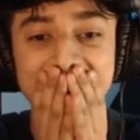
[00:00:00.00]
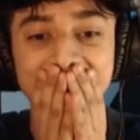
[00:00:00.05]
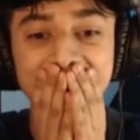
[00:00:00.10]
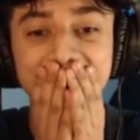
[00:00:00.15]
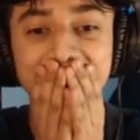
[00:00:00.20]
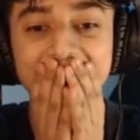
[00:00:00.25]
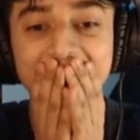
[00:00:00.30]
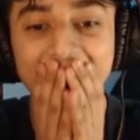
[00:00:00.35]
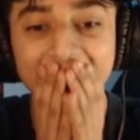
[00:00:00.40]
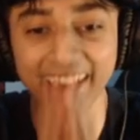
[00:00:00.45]
What?
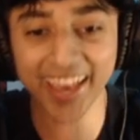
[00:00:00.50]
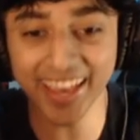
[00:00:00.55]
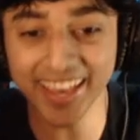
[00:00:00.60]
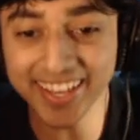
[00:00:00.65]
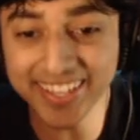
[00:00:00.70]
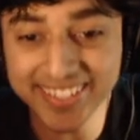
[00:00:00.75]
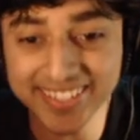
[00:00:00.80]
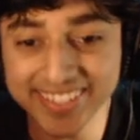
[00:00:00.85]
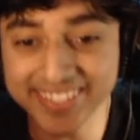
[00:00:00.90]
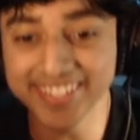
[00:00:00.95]

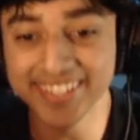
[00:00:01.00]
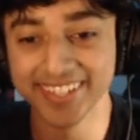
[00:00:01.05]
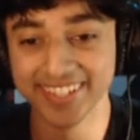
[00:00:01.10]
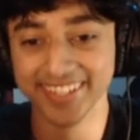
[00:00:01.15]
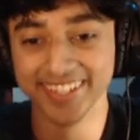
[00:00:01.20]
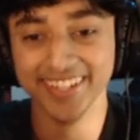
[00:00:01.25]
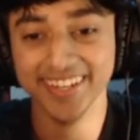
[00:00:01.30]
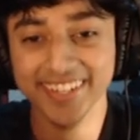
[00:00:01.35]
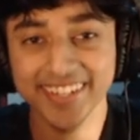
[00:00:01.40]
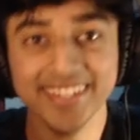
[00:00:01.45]
What?
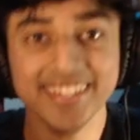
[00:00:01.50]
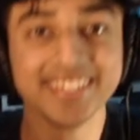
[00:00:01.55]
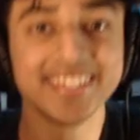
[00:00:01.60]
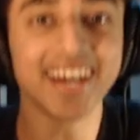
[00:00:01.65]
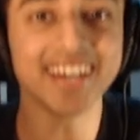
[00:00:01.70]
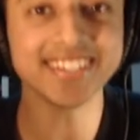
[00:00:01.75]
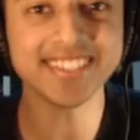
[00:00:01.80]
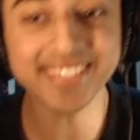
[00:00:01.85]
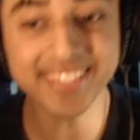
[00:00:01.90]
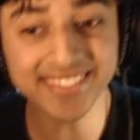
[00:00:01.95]

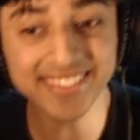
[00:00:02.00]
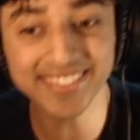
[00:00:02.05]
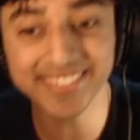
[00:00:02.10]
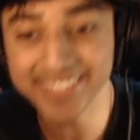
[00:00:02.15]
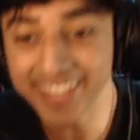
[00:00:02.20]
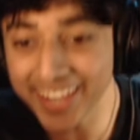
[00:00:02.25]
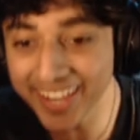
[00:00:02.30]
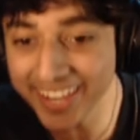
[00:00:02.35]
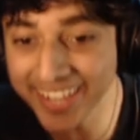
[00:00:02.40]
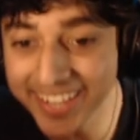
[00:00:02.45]
That's
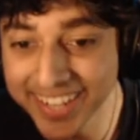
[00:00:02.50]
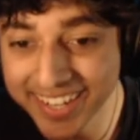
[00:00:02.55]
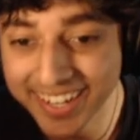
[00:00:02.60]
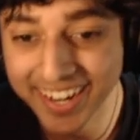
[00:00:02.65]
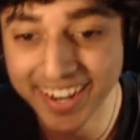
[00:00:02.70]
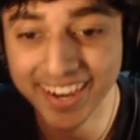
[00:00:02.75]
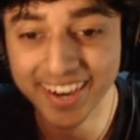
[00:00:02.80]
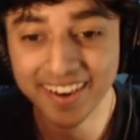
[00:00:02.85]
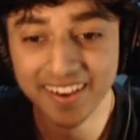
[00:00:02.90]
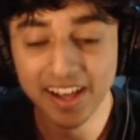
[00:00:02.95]

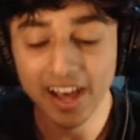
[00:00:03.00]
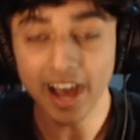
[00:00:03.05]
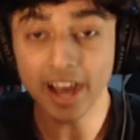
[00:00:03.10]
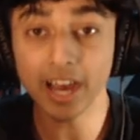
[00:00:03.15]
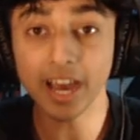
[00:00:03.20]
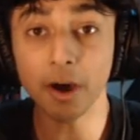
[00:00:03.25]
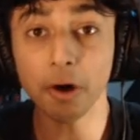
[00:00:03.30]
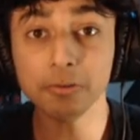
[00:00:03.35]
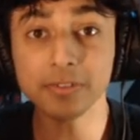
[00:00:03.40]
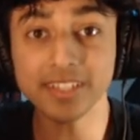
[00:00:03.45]
insane! Uh,
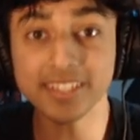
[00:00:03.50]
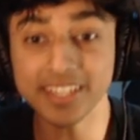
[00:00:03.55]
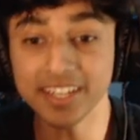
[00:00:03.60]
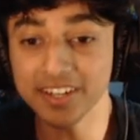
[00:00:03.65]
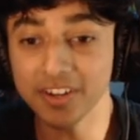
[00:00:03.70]
how did he